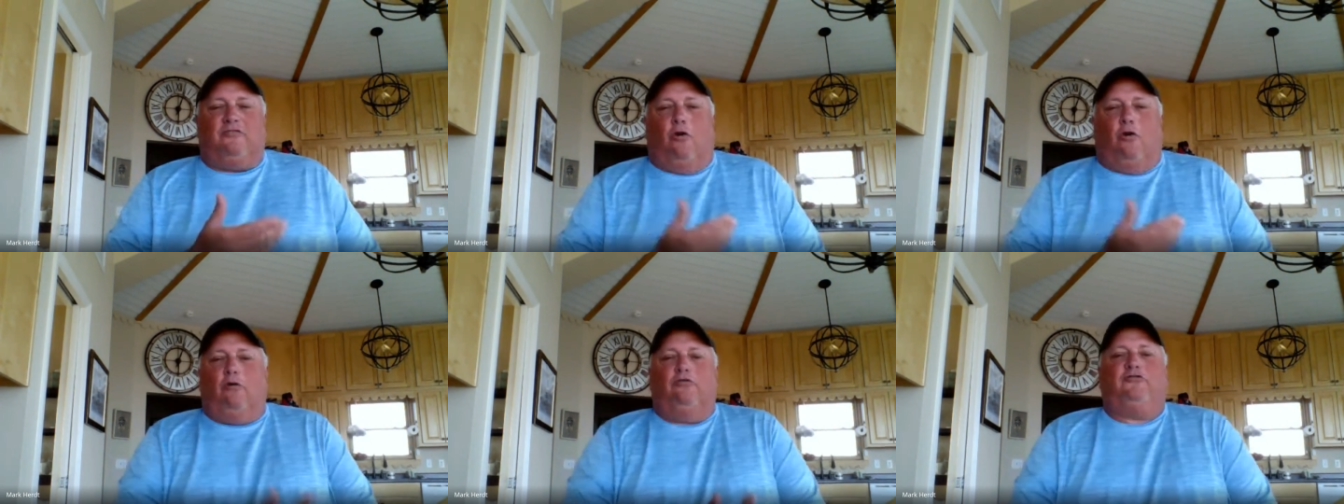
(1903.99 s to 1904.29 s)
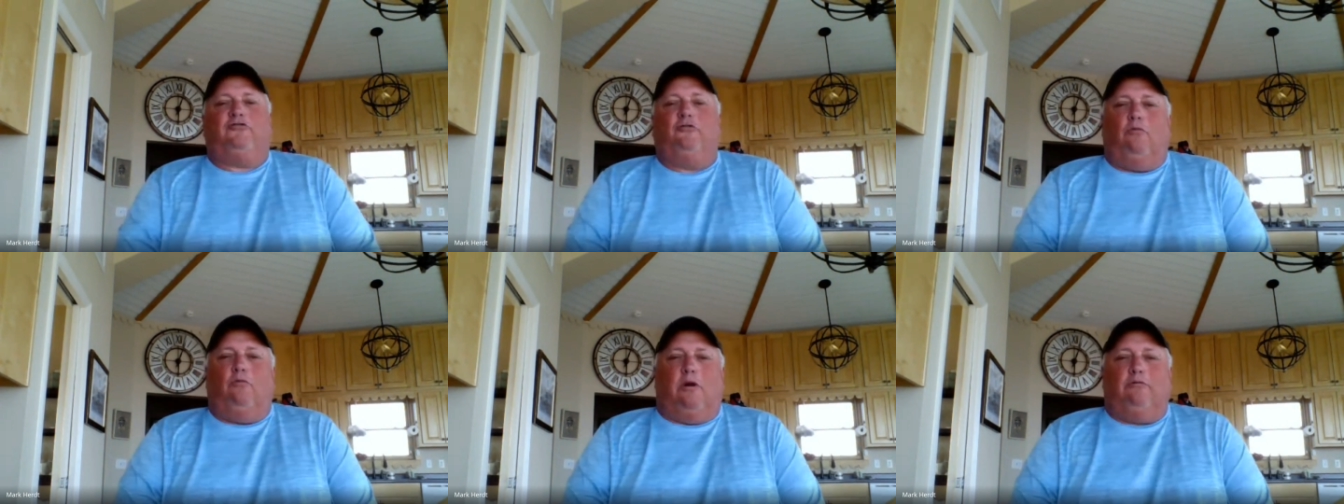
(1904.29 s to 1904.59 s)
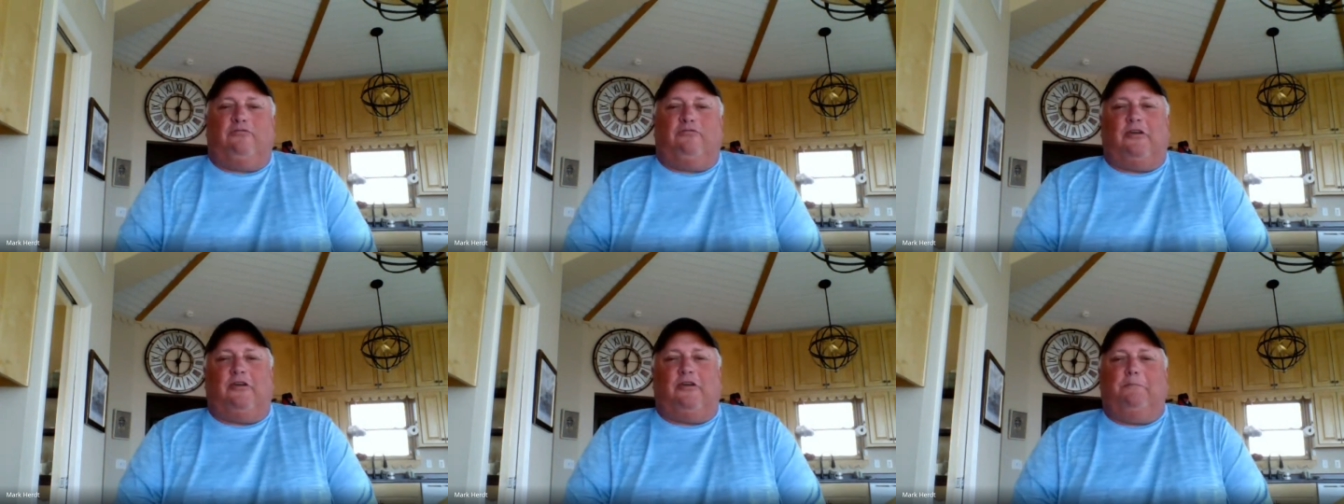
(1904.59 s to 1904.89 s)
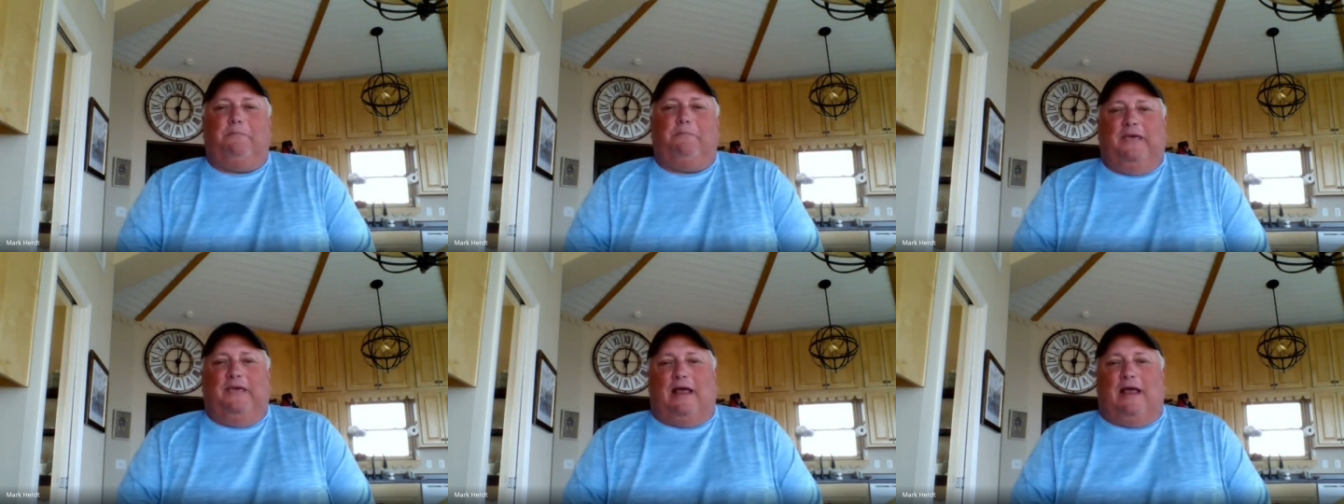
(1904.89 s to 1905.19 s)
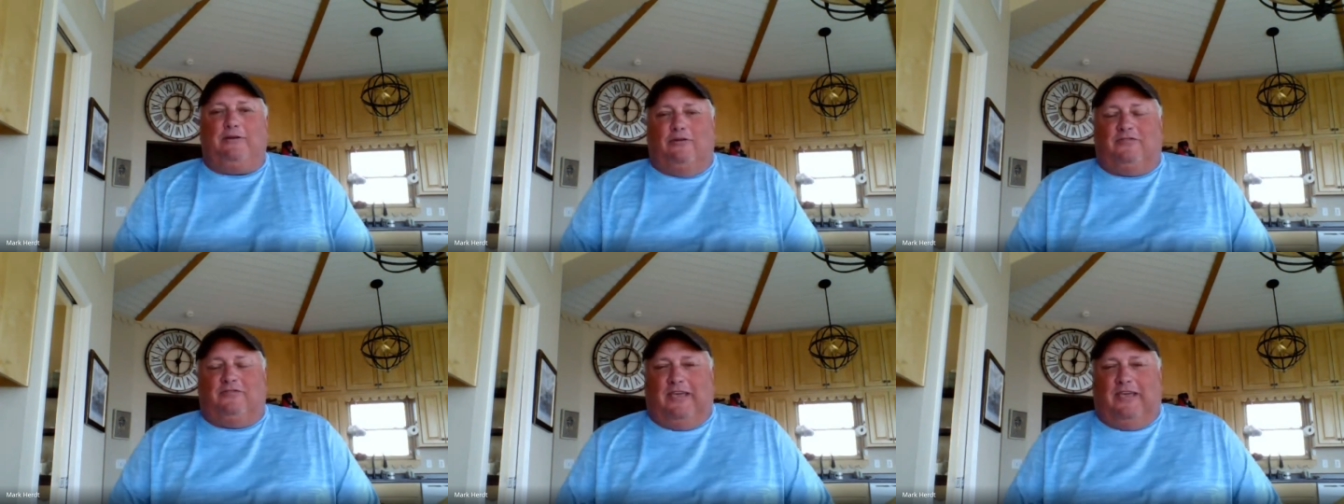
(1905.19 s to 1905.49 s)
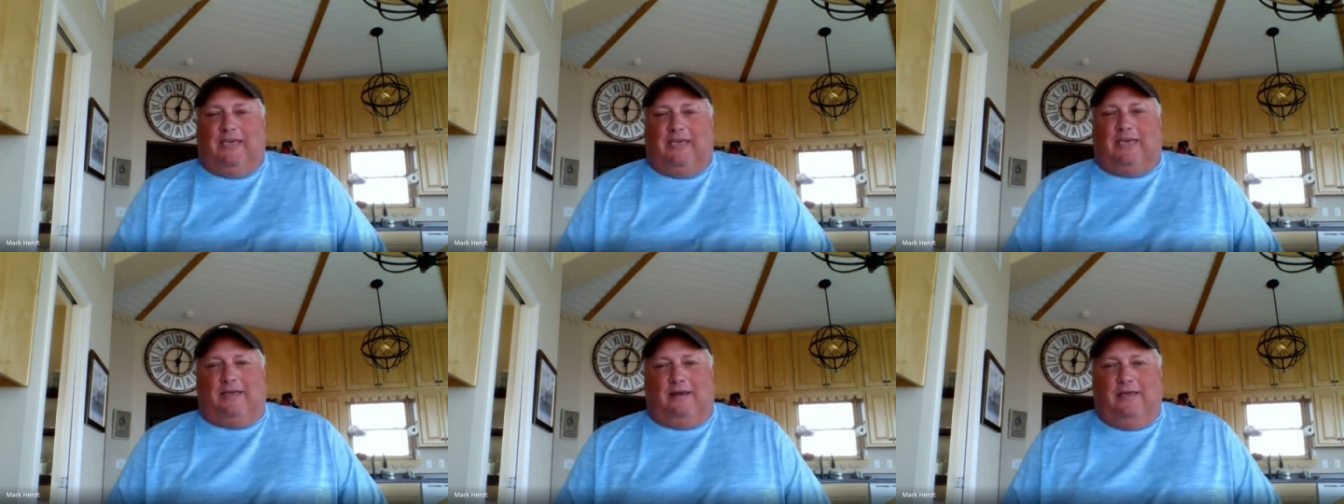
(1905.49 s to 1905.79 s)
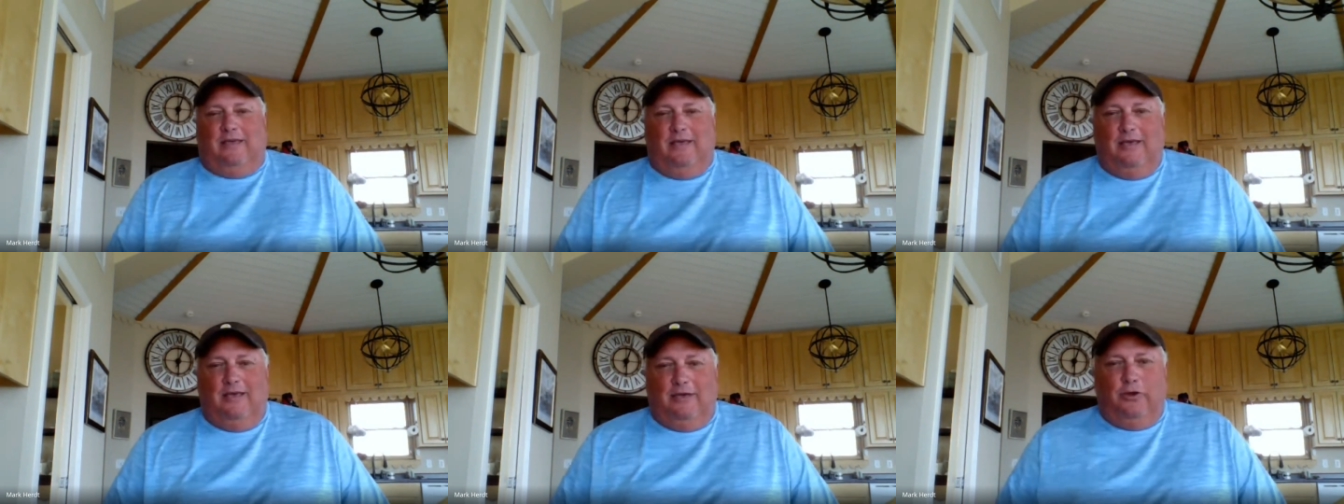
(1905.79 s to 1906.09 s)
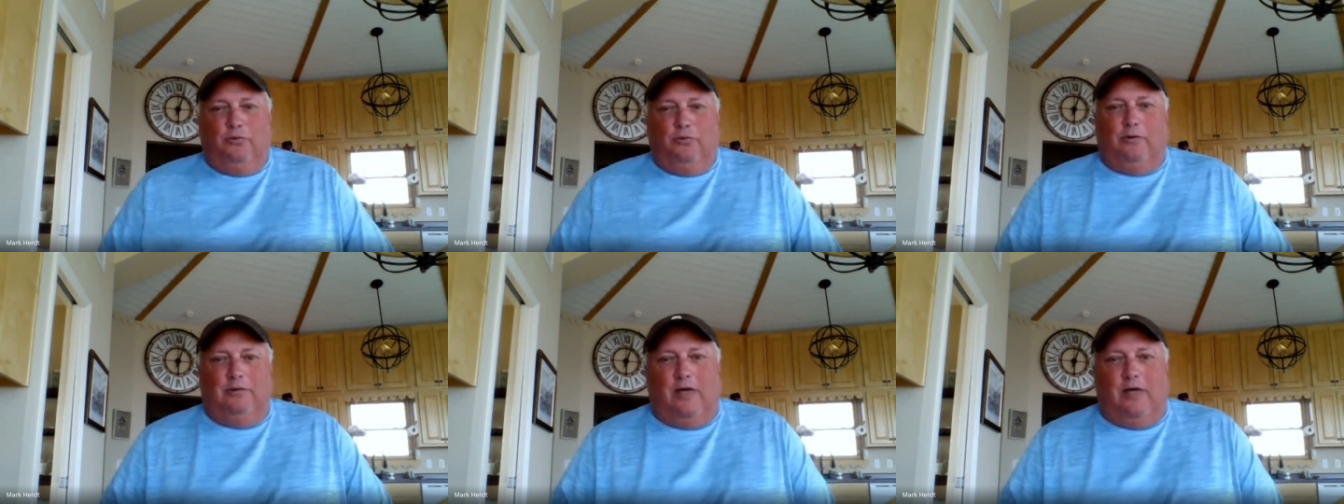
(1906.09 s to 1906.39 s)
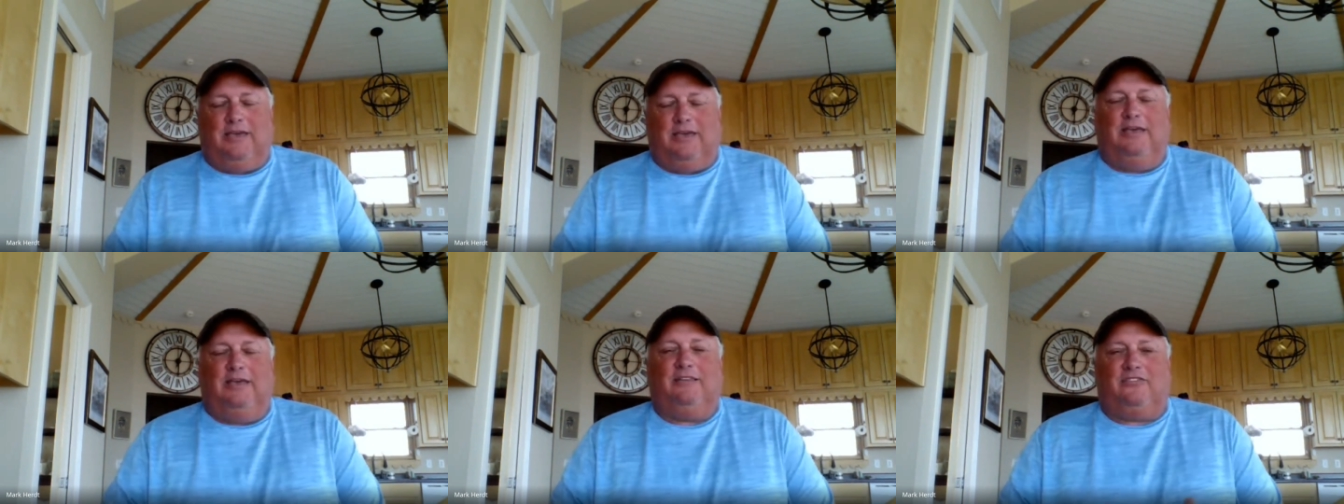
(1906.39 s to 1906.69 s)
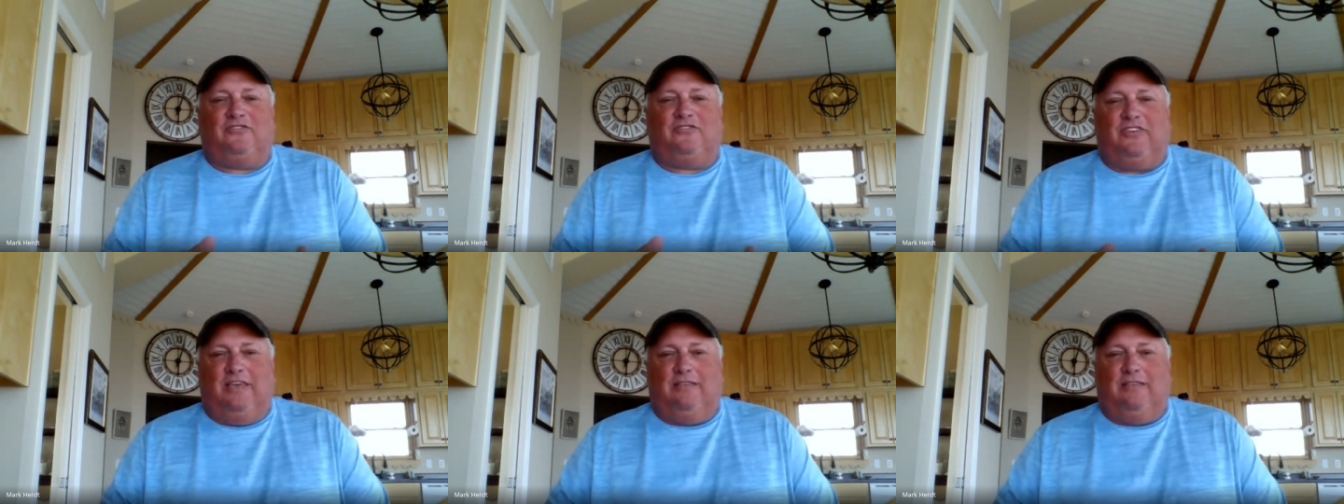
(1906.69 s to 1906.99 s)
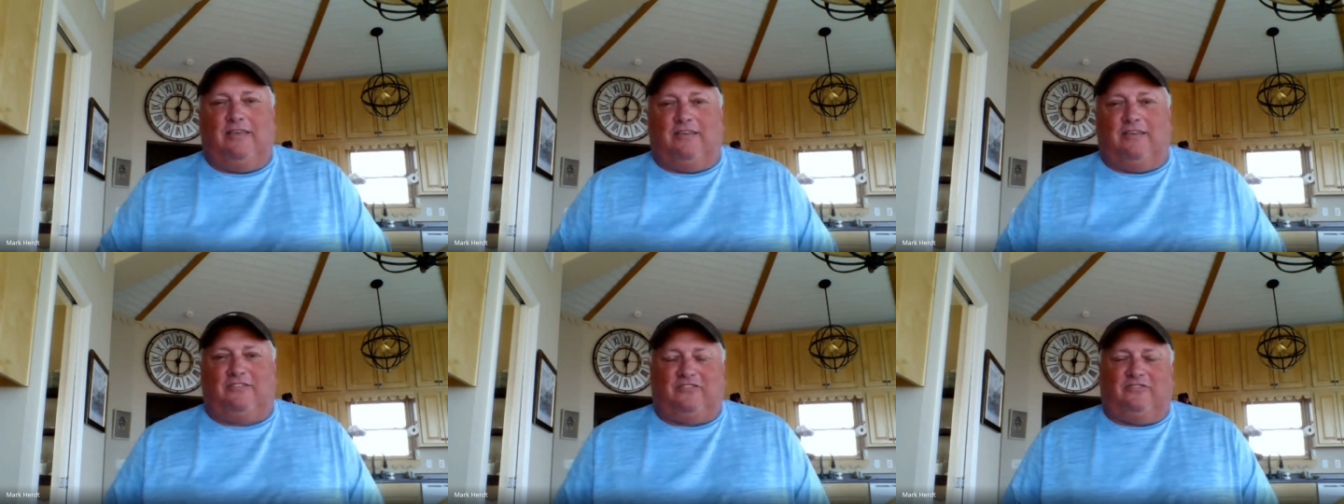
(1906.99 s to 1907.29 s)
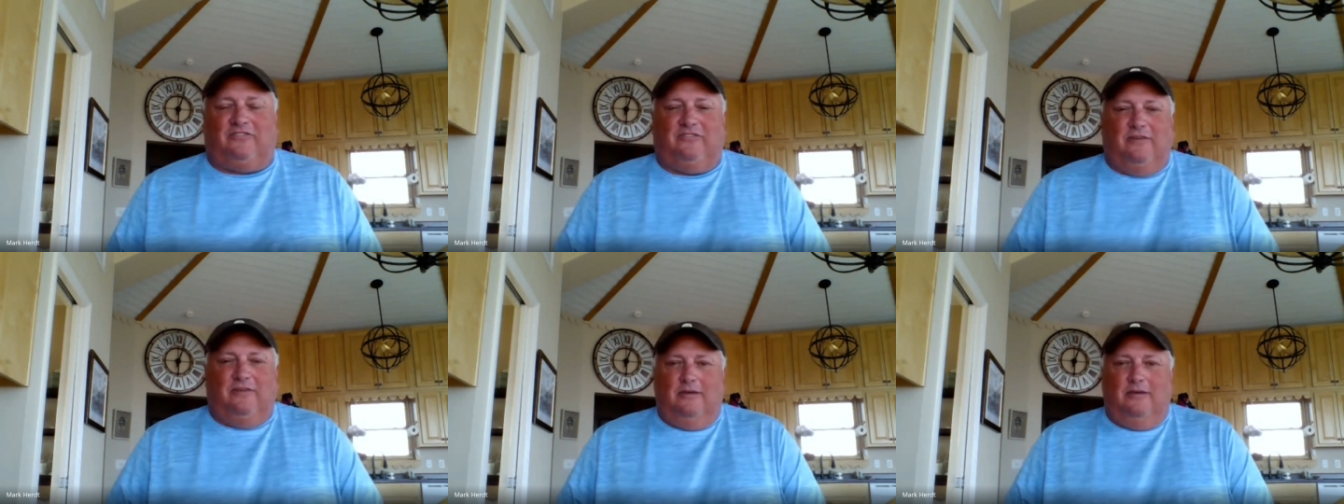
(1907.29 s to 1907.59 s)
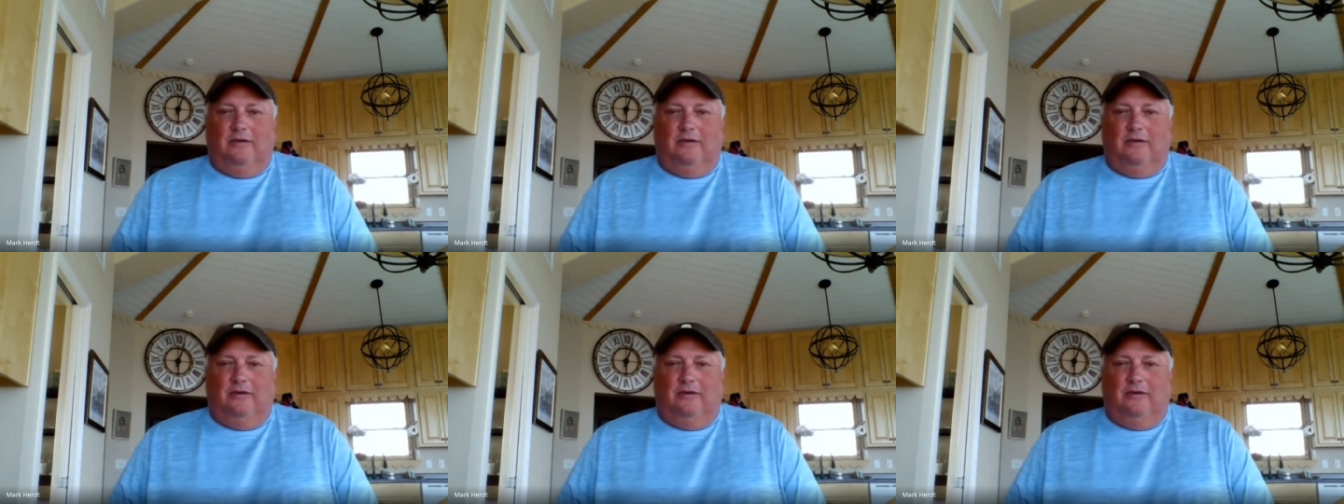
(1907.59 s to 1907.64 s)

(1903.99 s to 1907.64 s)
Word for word: told you what it was going to be on your ticket you were lucky to see this.